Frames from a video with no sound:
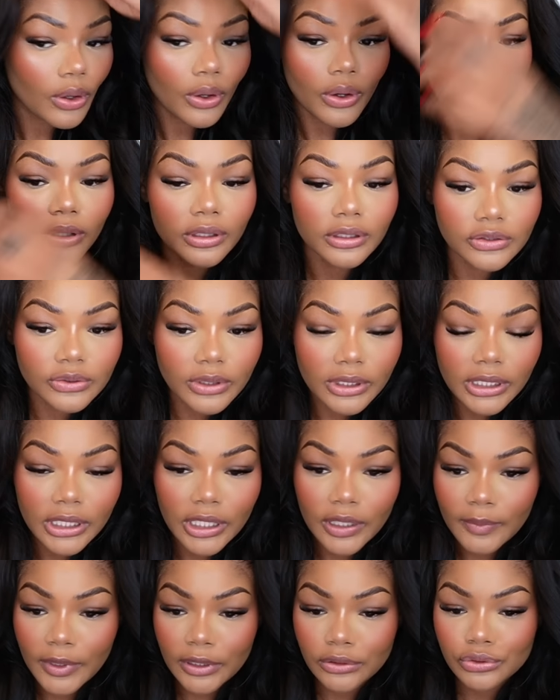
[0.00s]
Oh, this one
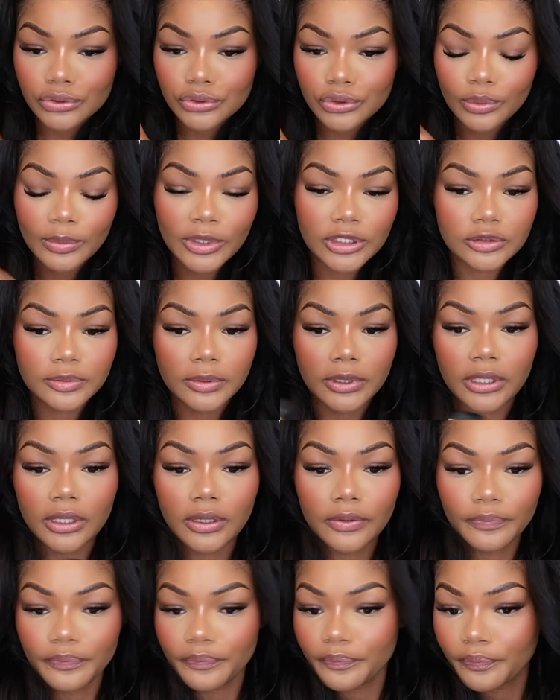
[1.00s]
came out so much better.
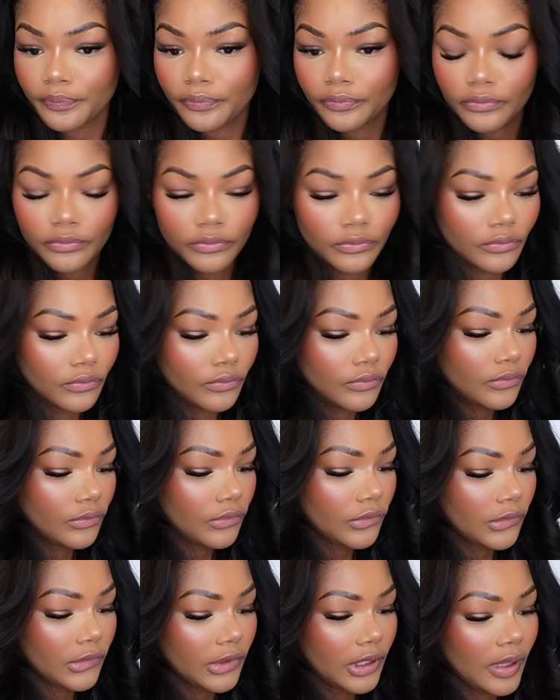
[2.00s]

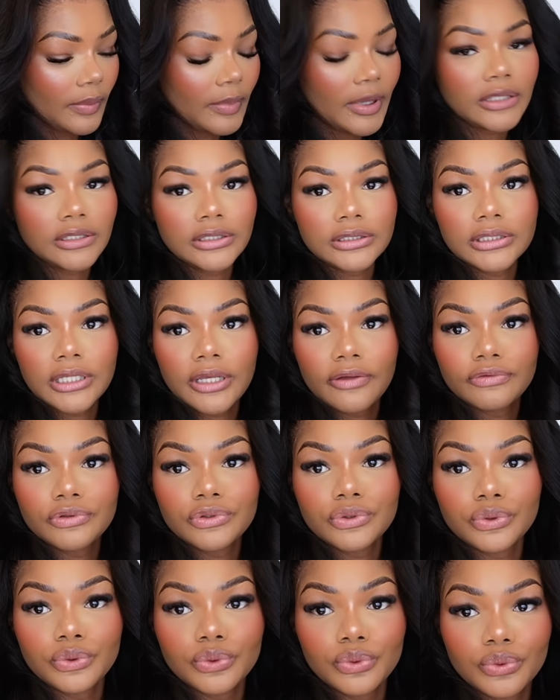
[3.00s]
I might just have
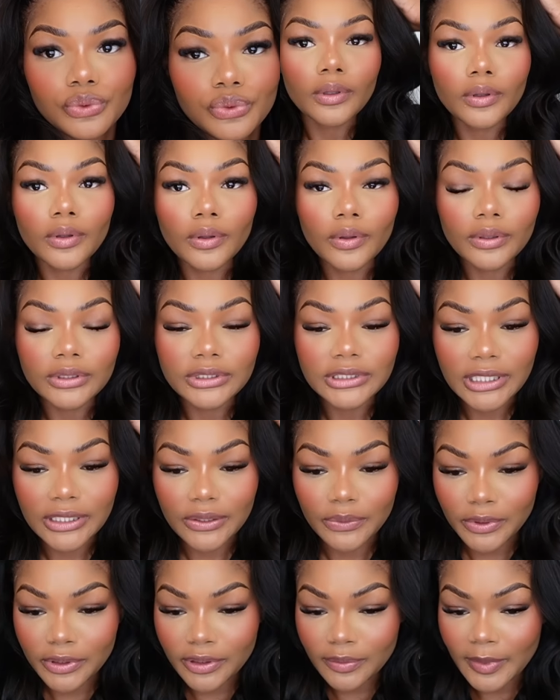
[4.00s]
to all
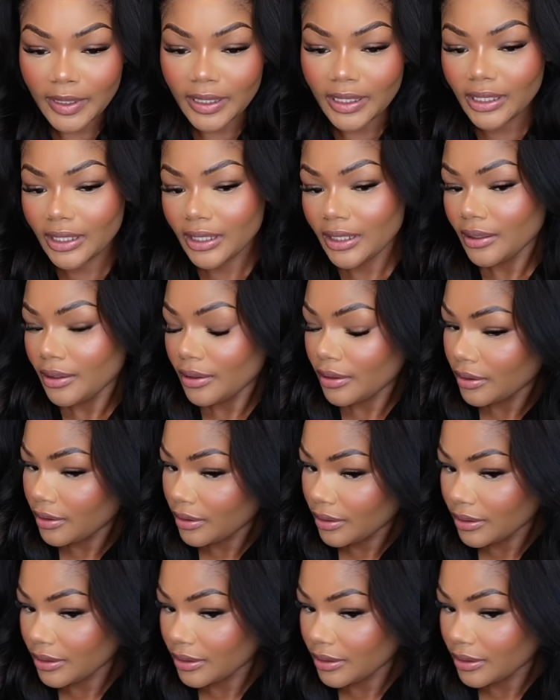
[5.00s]
done with my hair.